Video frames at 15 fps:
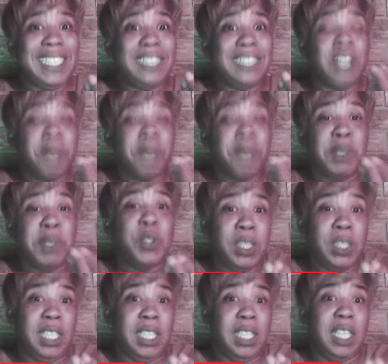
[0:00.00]
the
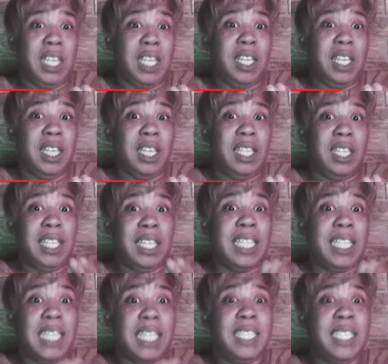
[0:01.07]
music that
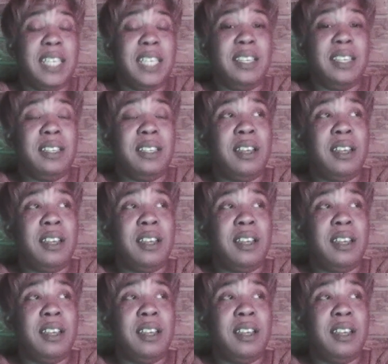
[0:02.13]
they did,